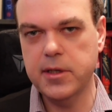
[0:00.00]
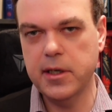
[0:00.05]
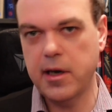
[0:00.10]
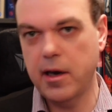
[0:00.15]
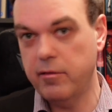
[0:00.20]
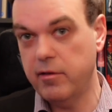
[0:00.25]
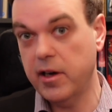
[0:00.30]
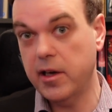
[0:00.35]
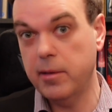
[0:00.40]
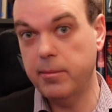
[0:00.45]
and
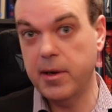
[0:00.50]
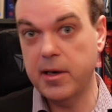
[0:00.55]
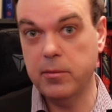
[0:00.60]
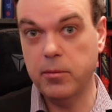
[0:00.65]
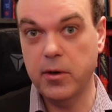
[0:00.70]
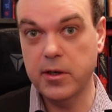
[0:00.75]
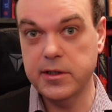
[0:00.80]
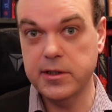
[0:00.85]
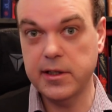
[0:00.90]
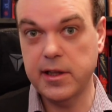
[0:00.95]
I recommend
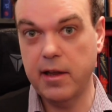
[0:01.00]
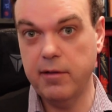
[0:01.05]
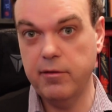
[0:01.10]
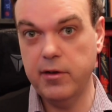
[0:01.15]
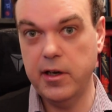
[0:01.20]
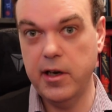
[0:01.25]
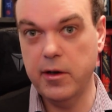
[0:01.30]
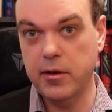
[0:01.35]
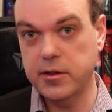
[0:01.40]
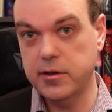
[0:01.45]
watching that
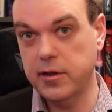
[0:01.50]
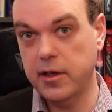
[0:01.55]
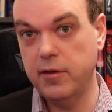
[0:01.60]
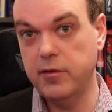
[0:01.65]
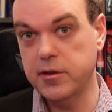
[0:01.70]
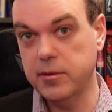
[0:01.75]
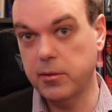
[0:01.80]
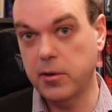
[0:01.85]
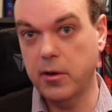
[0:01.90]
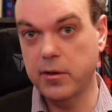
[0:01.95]
video because it'll
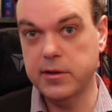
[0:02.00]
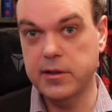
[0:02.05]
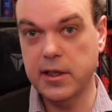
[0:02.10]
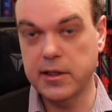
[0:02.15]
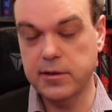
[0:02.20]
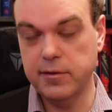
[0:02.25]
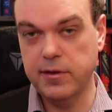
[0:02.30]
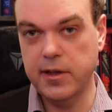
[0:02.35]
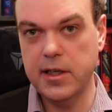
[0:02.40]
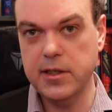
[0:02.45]
give you some
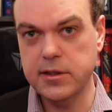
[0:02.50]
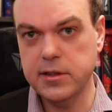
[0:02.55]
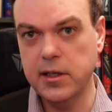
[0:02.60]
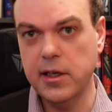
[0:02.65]
context for this.